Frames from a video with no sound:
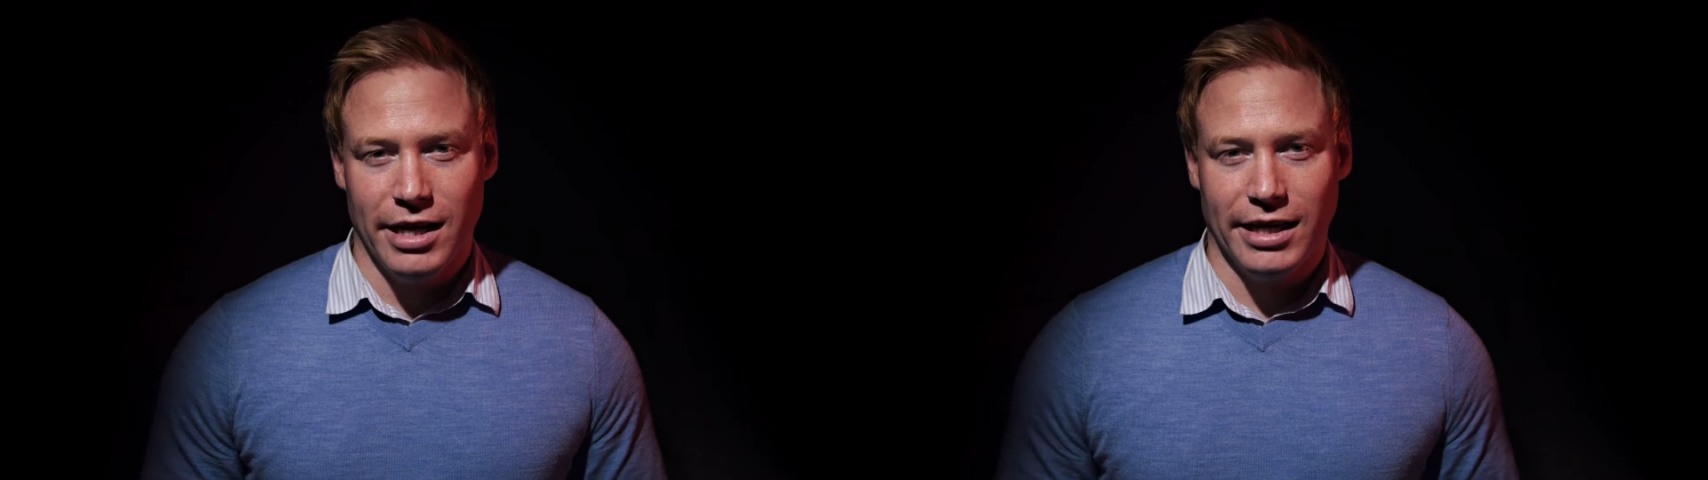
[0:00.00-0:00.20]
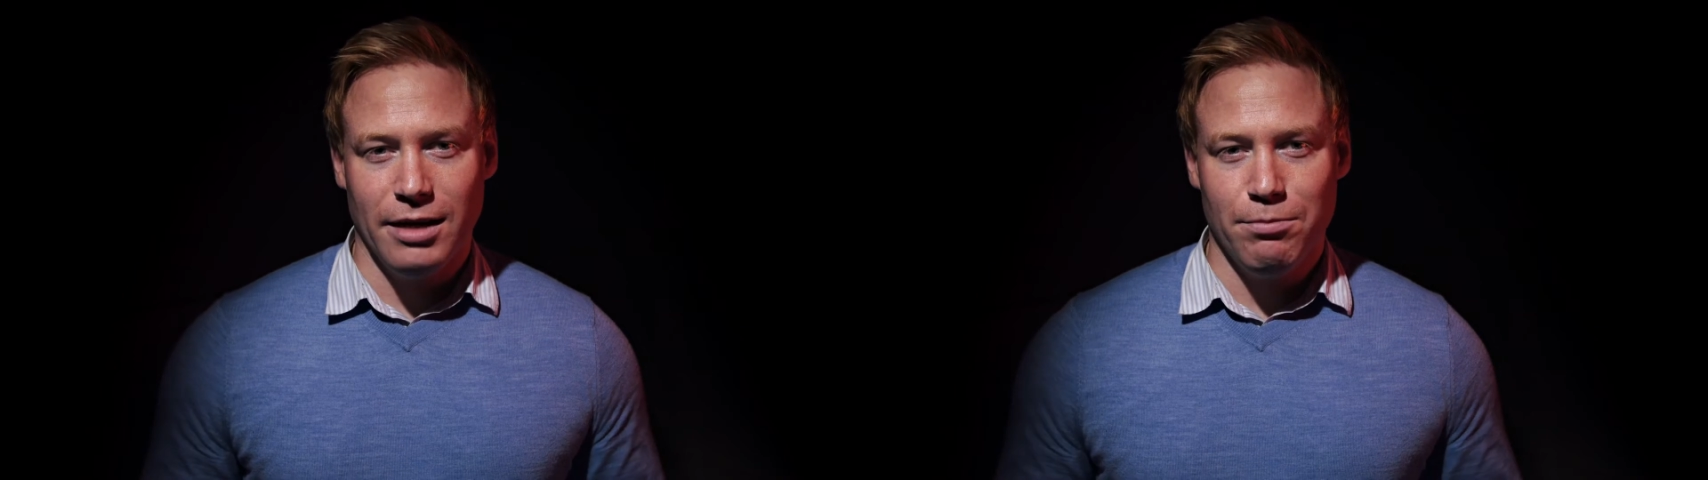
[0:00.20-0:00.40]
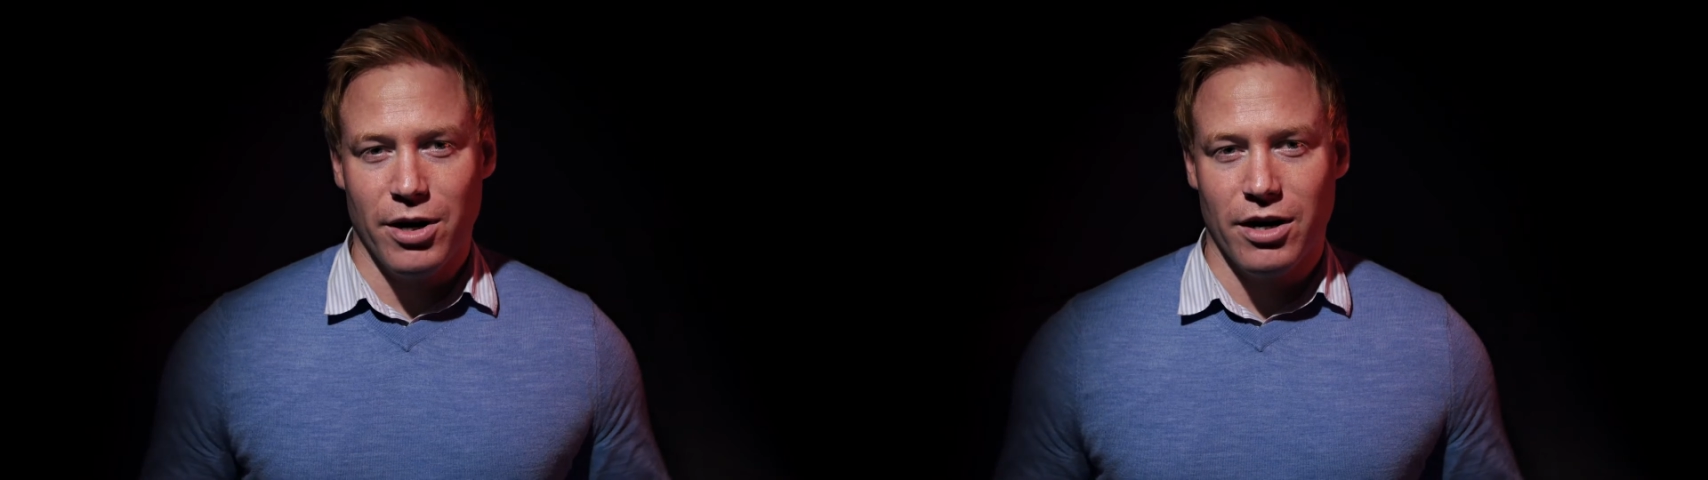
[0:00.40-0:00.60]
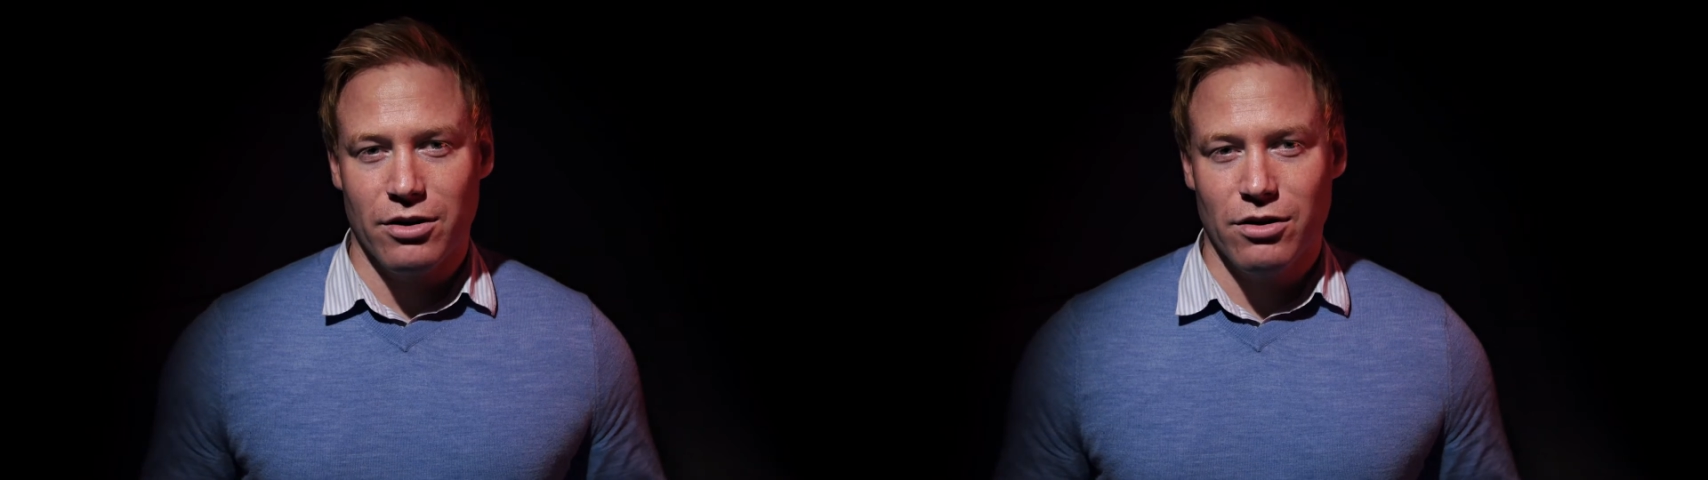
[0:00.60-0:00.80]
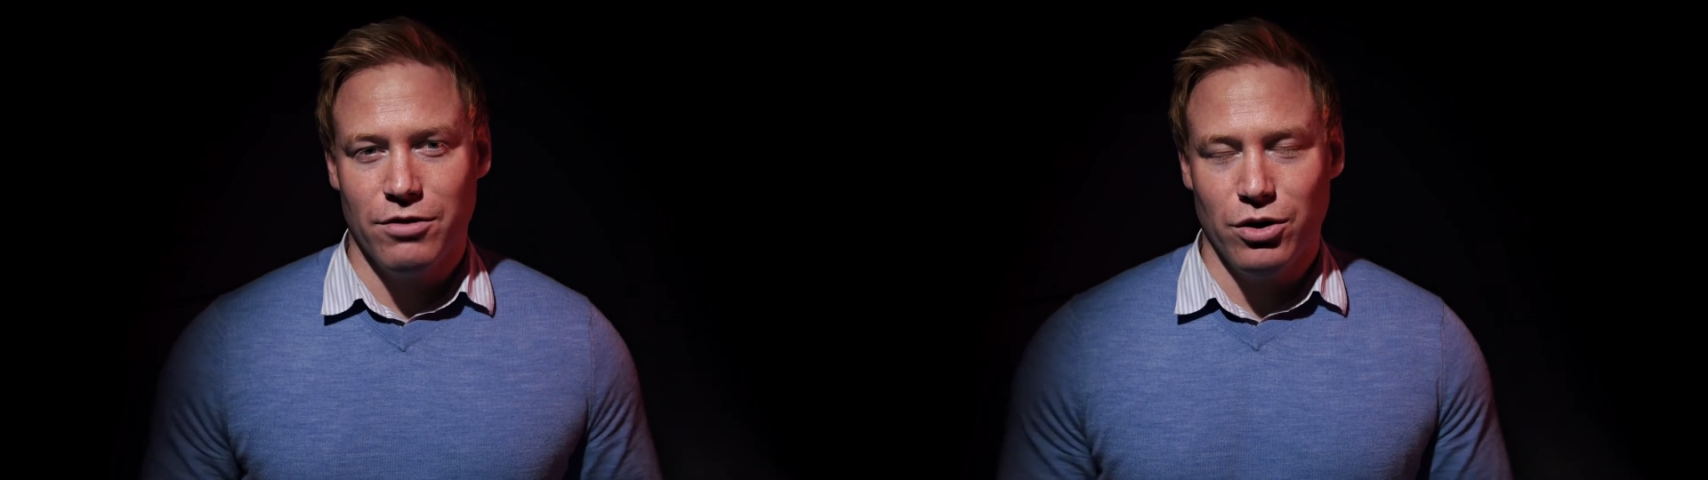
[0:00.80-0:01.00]
and I'm
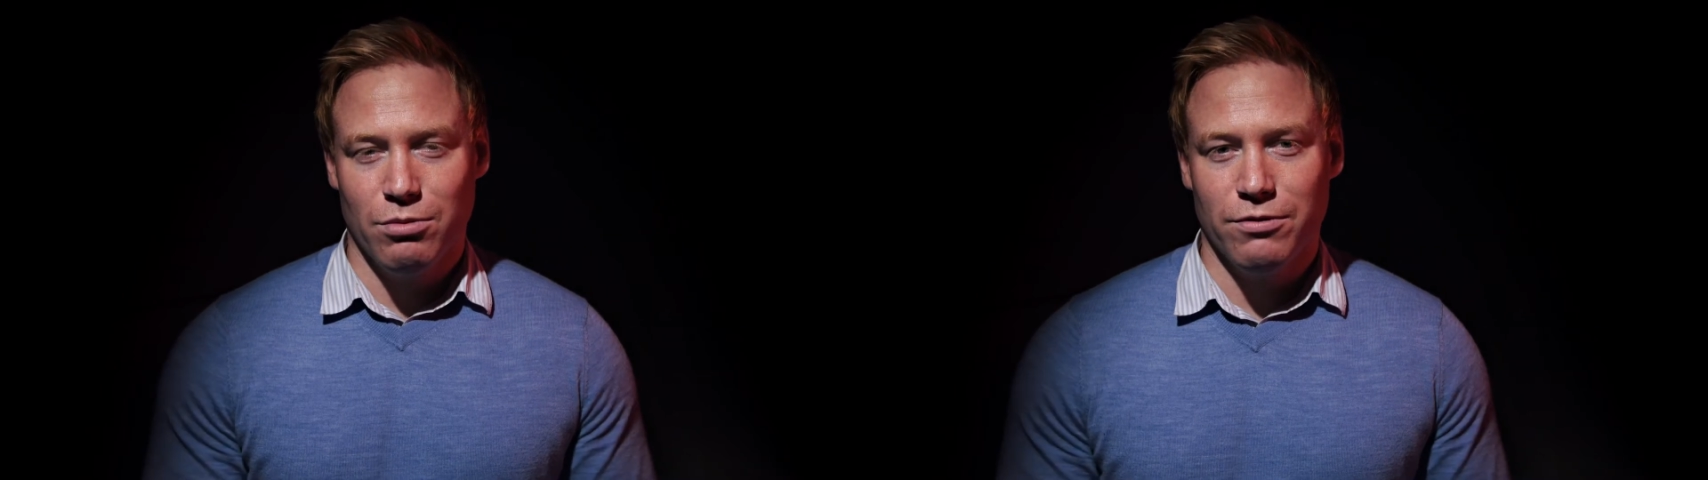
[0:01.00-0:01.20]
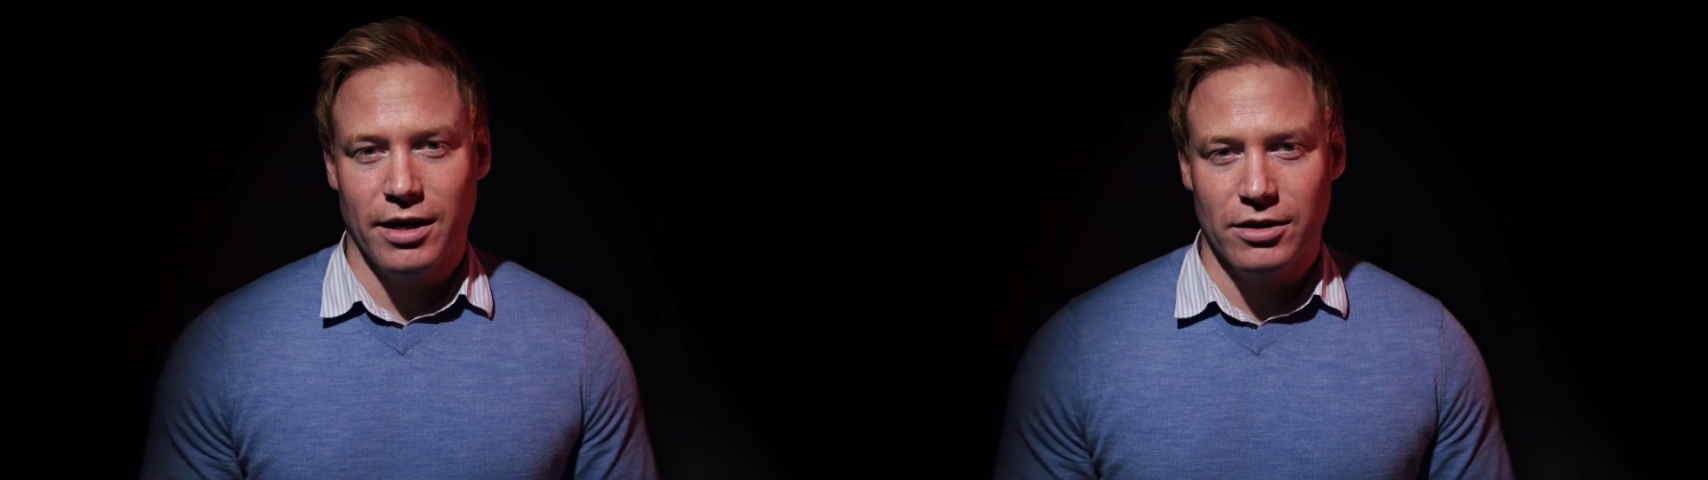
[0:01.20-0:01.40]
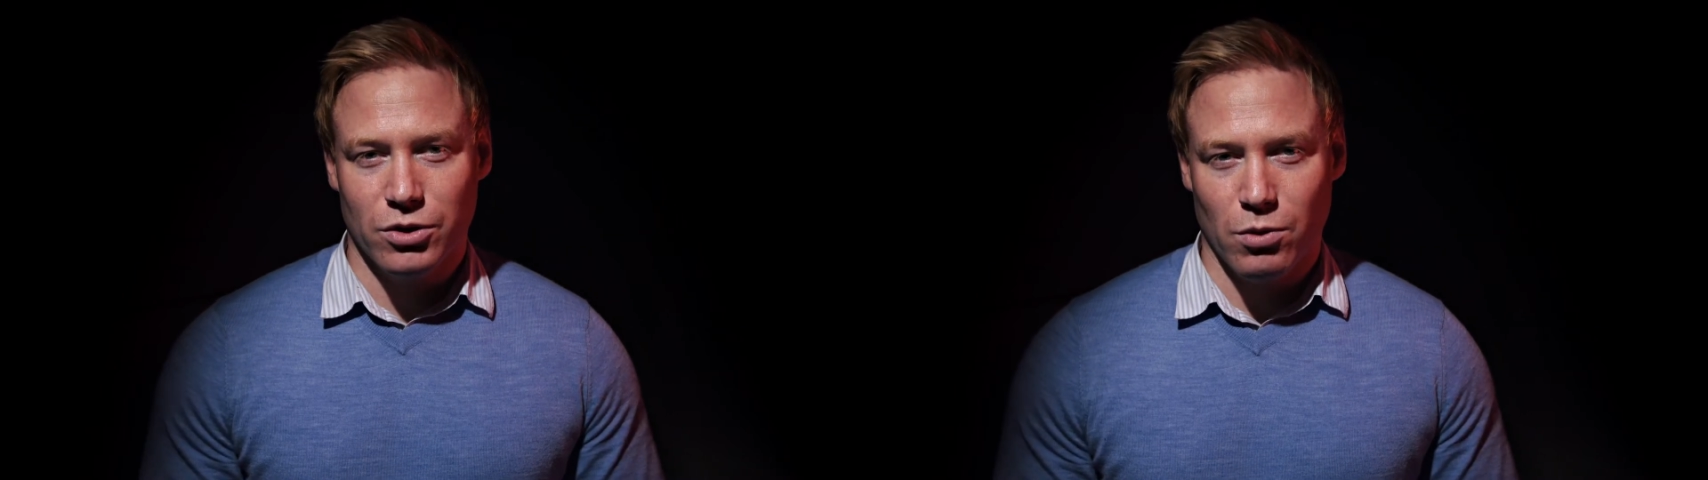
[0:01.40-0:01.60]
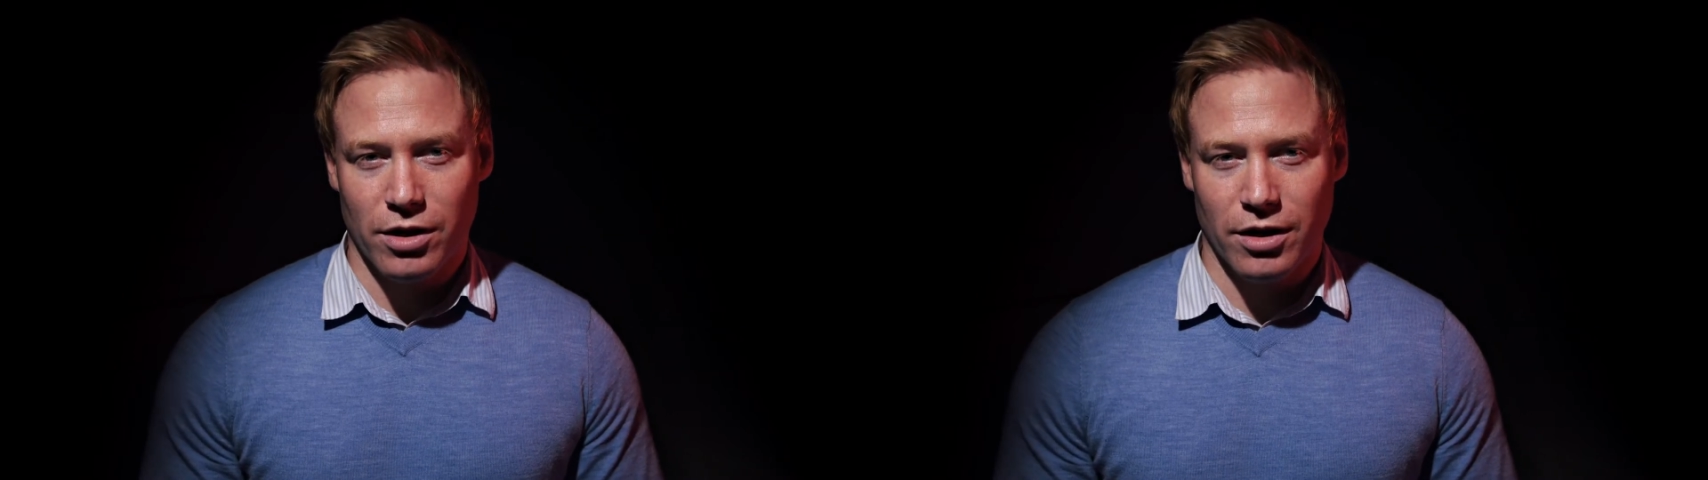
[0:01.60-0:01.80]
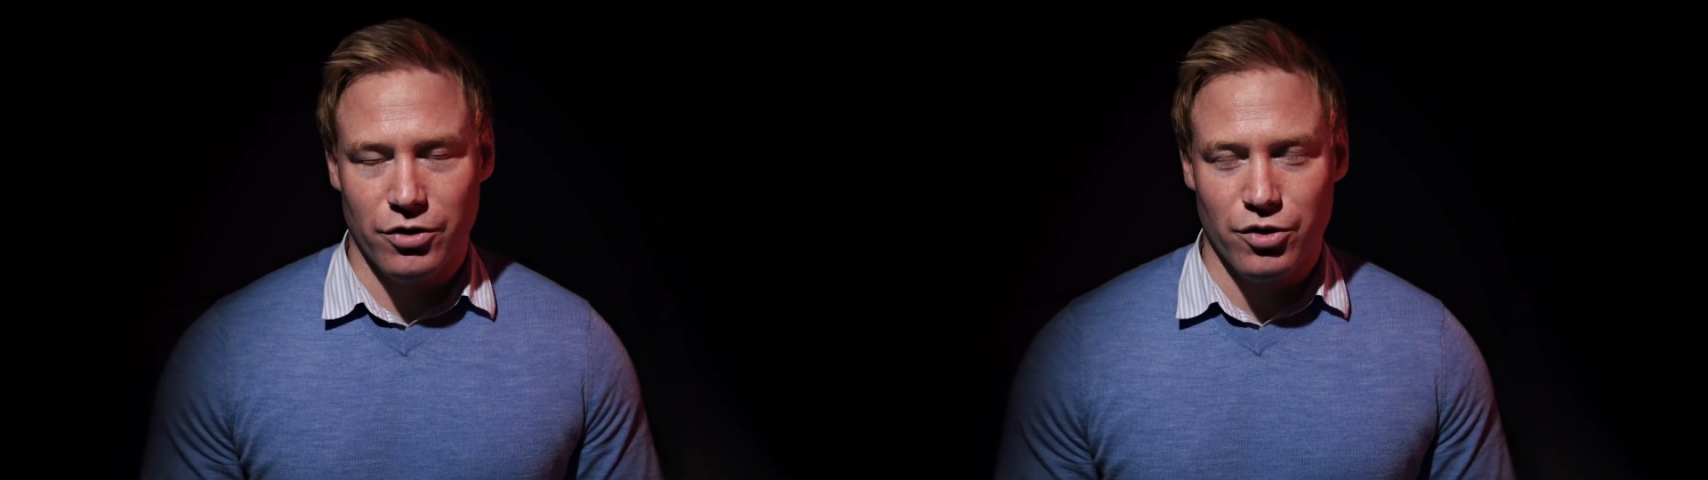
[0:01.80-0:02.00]
part of the Human Factors
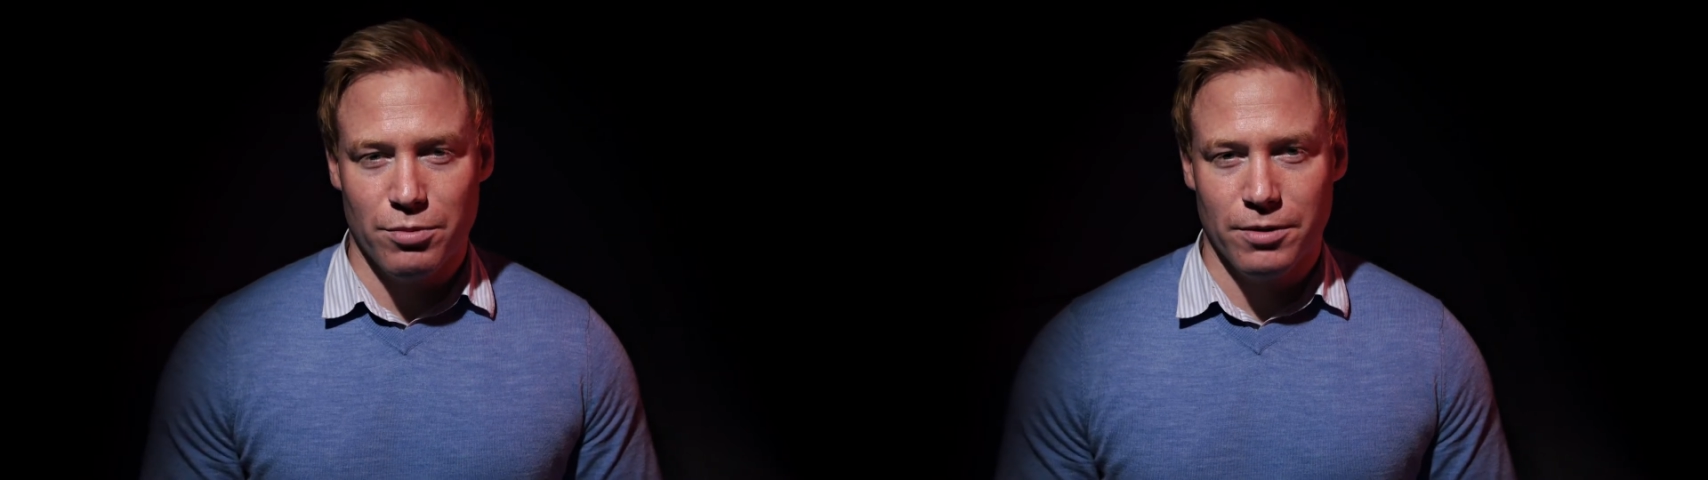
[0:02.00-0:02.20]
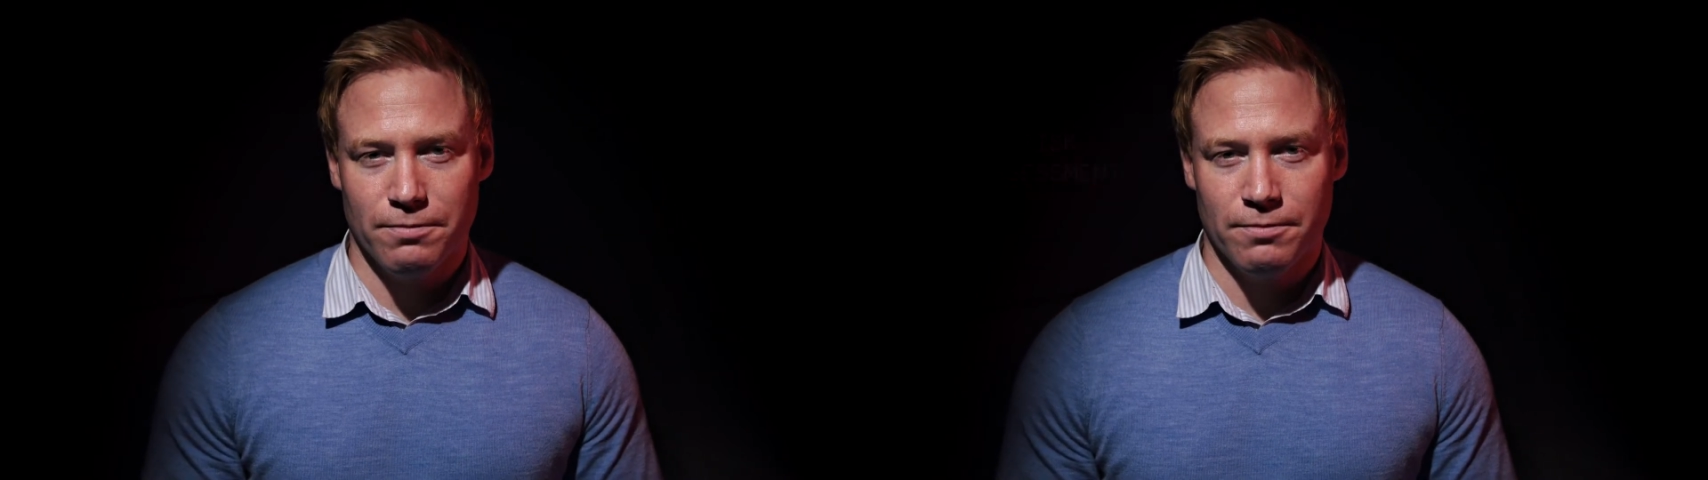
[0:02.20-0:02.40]
Working Group.